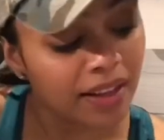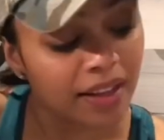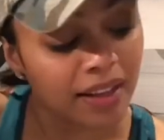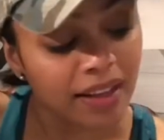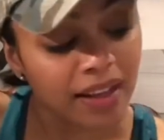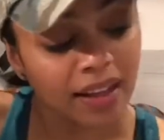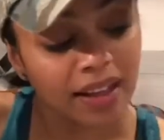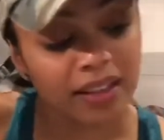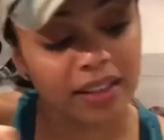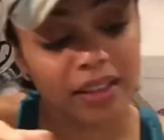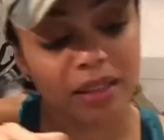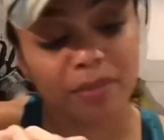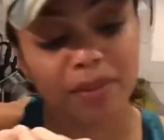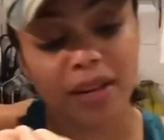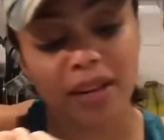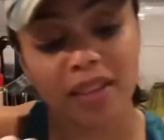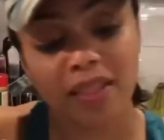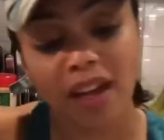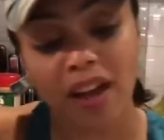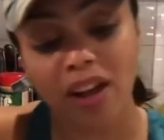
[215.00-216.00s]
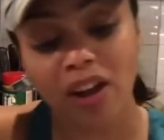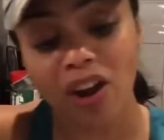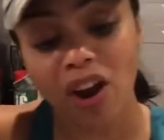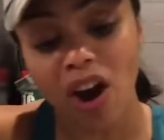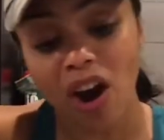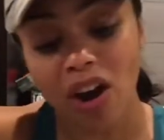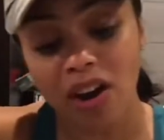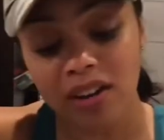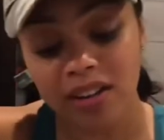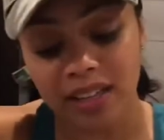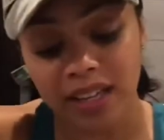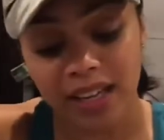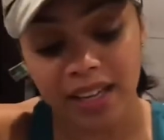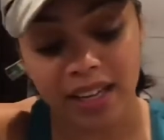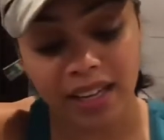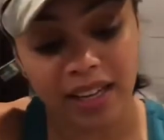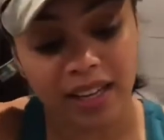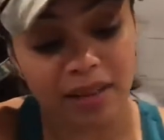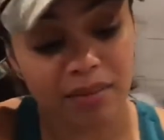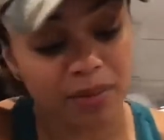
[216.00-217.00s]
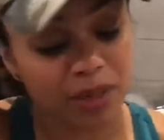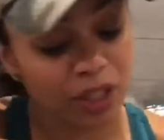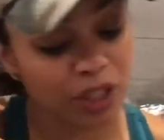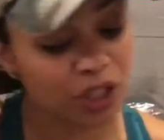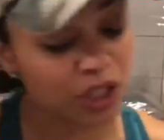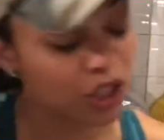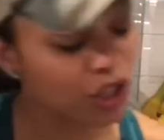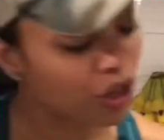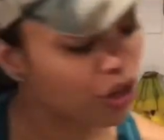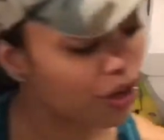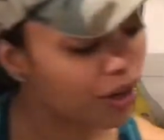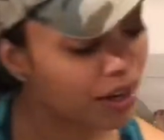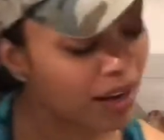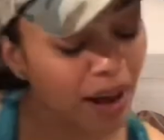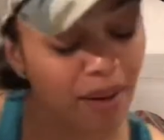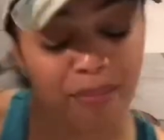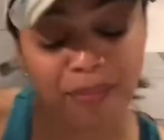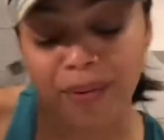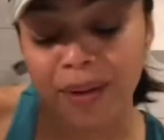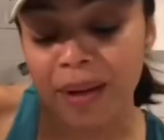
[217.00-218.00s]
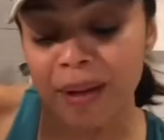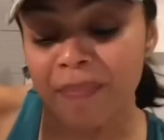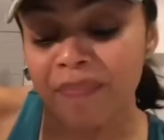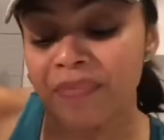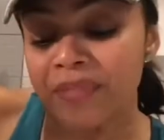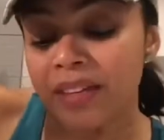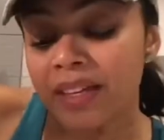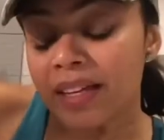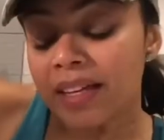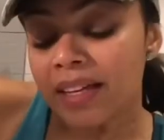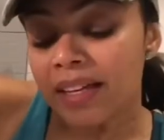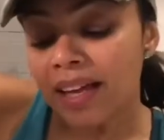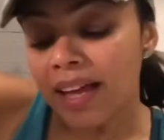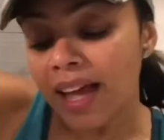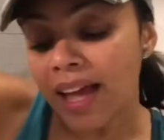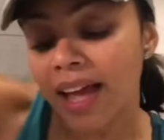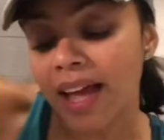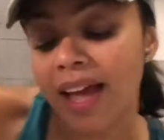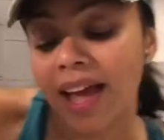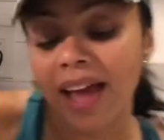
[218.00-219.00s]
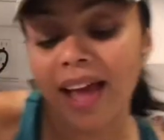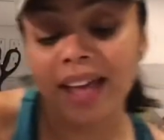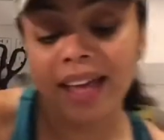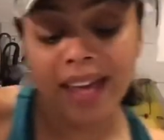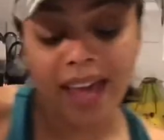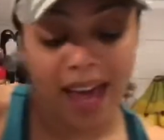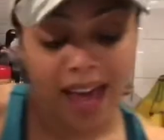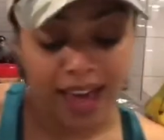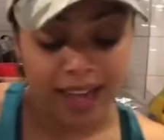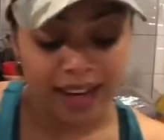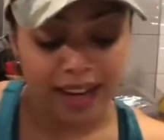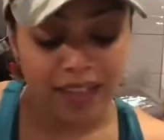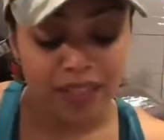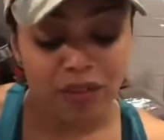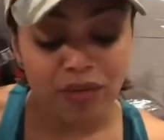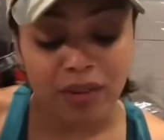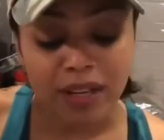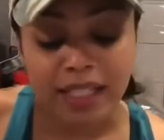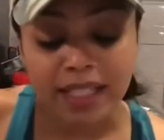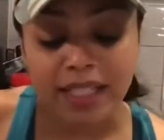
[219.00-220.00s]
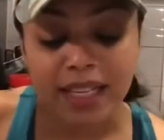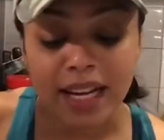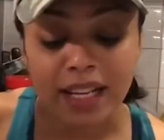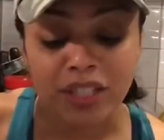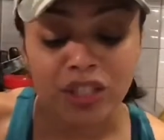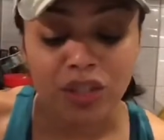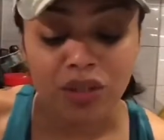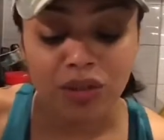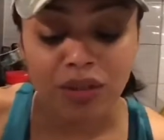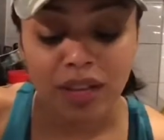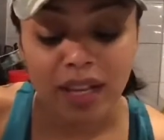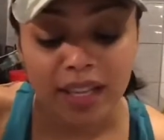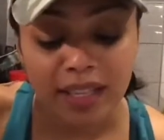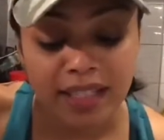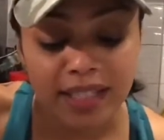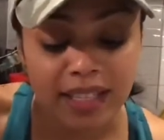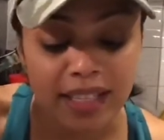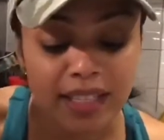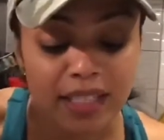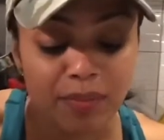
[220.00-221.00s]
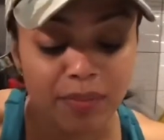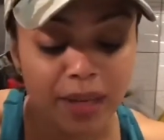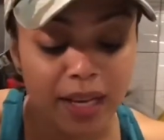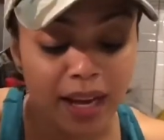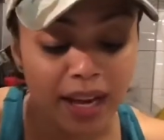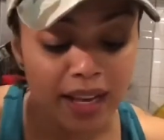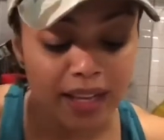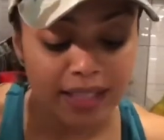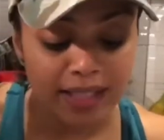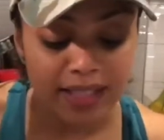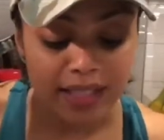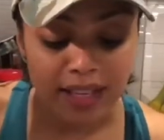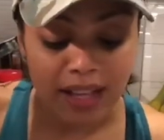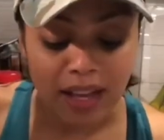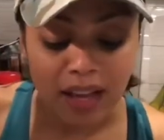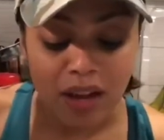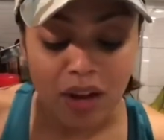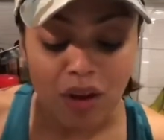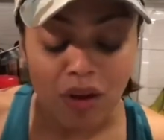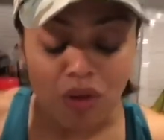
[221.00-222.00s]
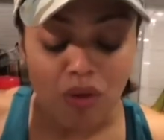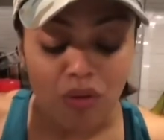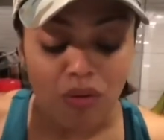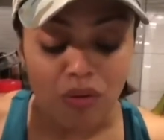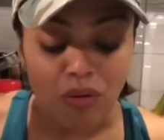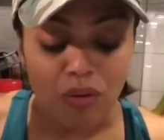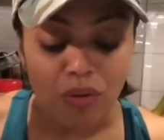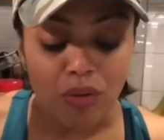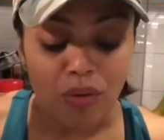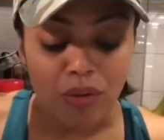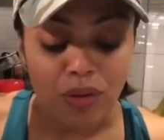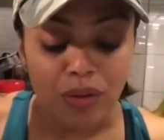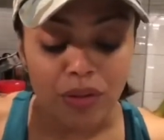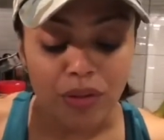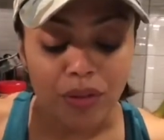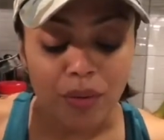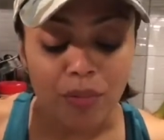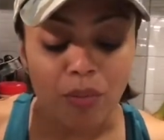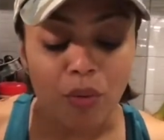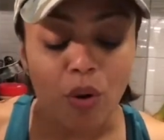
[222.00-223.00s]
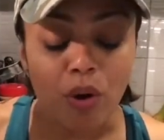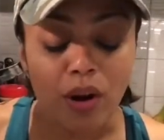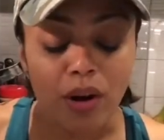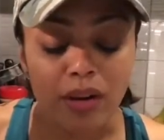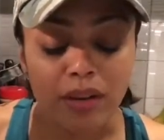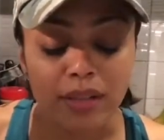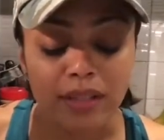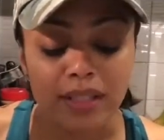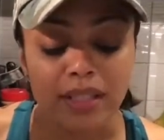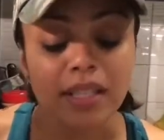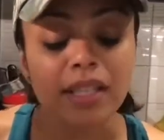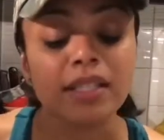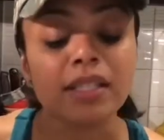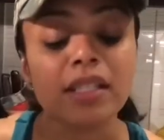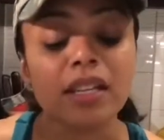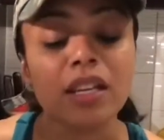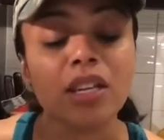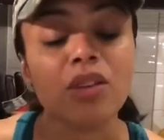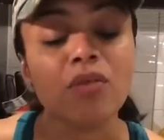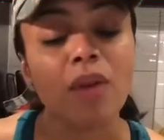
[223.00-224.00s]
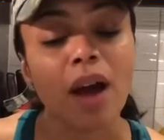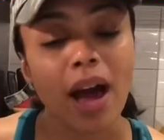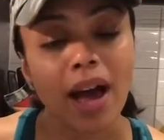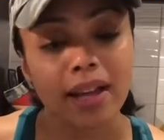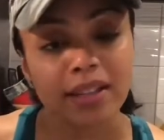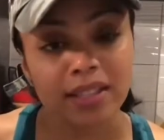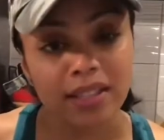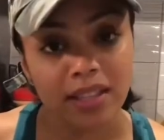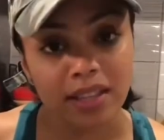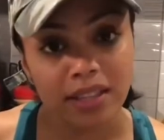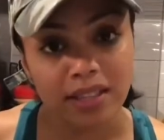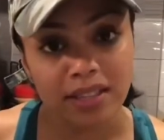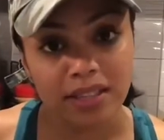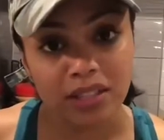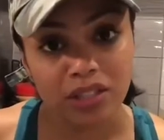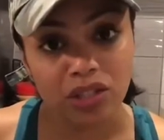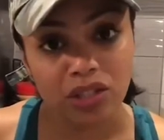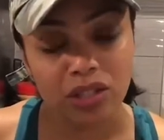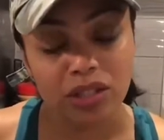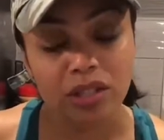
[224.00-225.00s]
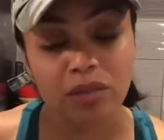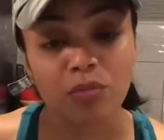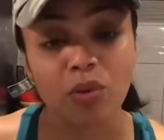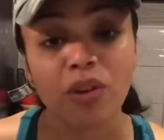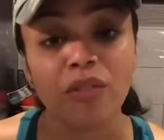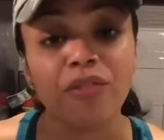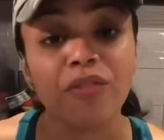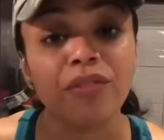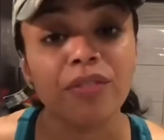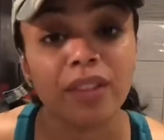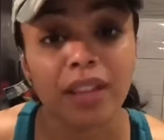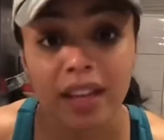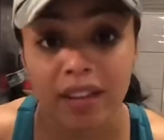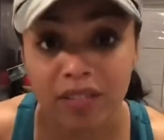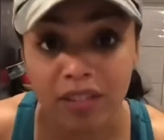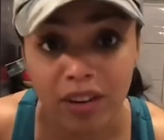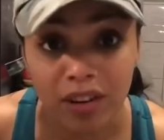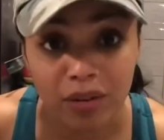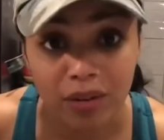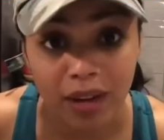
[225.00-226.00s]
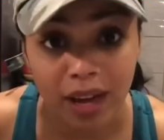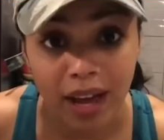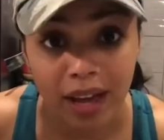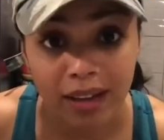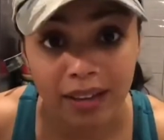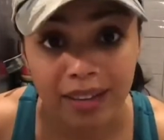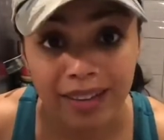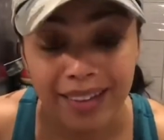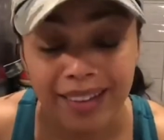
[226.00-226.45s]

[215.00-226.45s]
a little bit of that garlic, and I'm gonna turn it up again. And the reason I do this is because the more seasoning you add to these dishes, the more flavor you get.